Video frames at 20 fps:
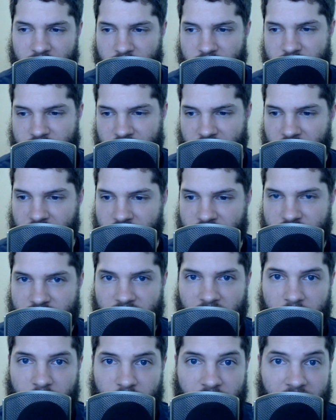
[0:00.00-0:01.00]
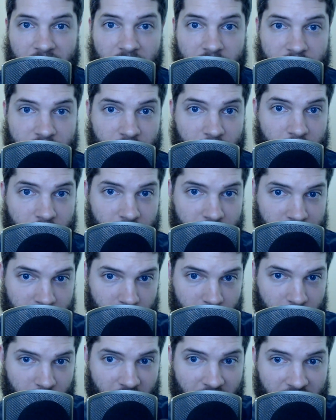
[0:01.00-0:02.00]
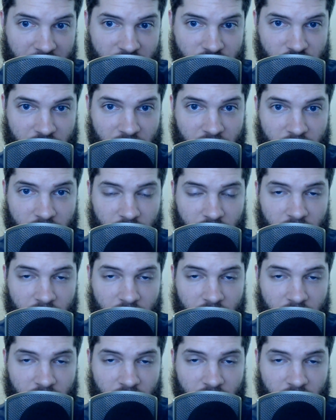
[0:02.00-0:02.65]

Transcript: and I discovered that for my channel,